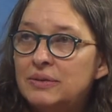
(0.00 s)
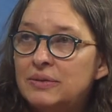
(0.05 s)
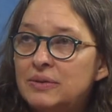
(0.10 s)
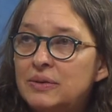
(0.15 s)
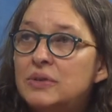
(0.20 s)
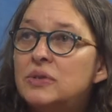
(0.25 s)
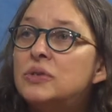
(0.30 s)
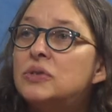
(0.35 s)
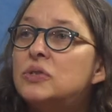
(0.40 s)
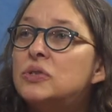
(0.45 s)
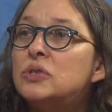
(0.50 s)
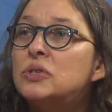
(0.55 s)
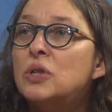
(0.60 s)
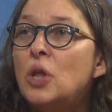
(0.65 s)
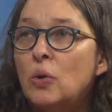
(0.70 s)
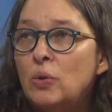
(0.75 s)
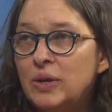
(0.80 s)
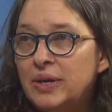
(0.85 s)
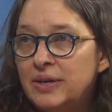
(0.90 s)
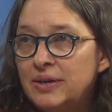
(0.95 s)
Okay.
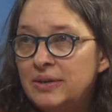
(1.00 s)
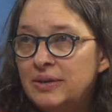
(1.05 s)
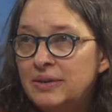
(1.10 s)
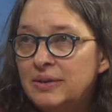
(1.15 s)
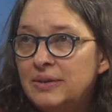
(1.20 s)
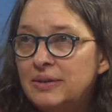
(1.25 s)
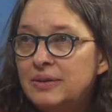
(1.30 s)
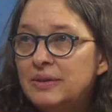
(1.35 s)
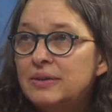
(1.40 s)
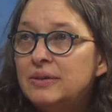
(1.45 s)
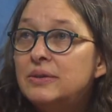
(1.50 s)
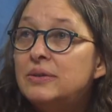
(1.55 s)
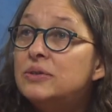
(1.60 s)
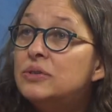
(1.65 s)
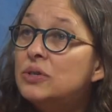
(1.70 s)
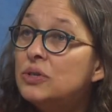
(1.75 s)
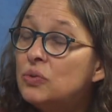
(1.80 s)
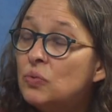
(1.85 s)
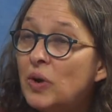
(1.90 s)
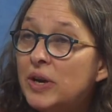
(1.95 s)
Slowly,
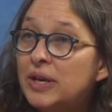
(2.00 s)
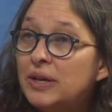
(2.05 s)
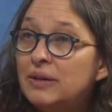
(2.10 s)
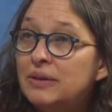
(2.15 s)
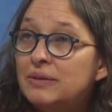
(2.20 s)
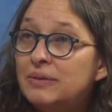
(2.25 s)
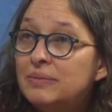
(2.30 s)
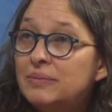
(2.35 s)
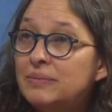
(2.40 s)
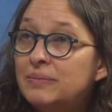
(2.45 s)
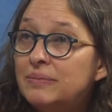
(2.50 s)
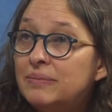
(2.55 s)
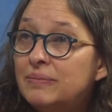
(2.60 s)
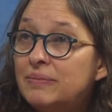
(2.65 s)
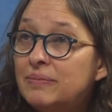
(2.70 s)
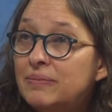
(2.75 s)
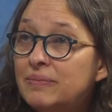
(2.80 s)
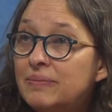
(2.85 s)
to twenty. The right way.